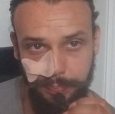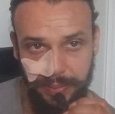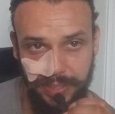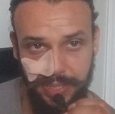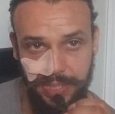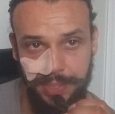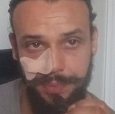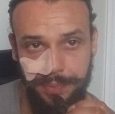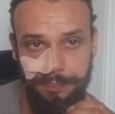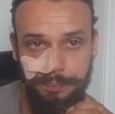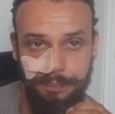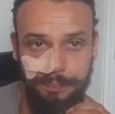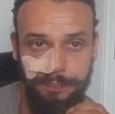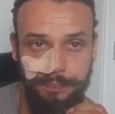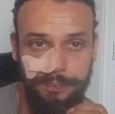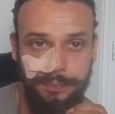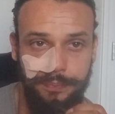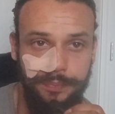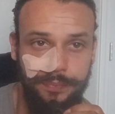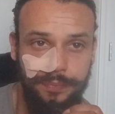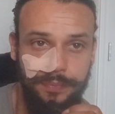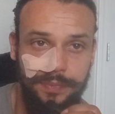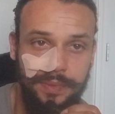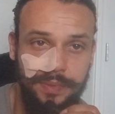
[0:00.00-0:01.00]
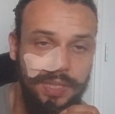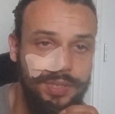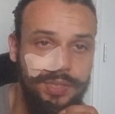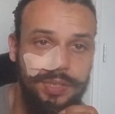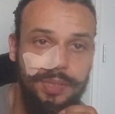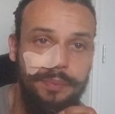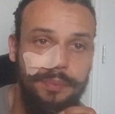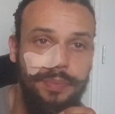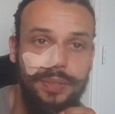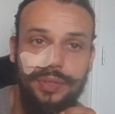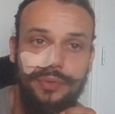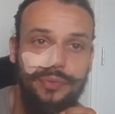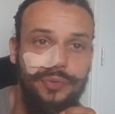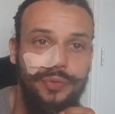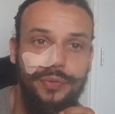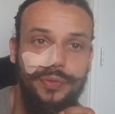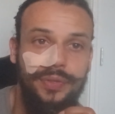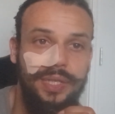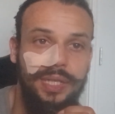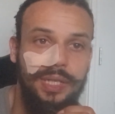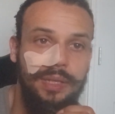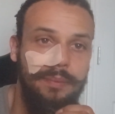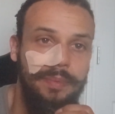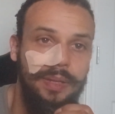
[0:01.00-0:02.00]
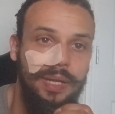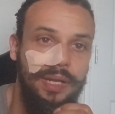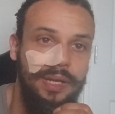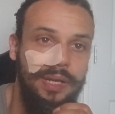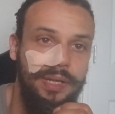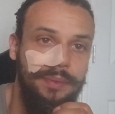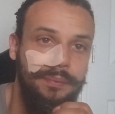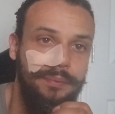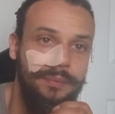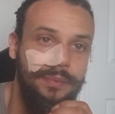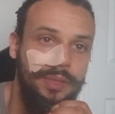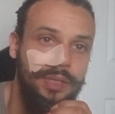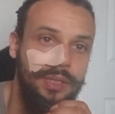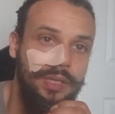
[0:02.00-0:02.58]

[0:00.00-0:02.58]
pain. That's the beautiful thing about it.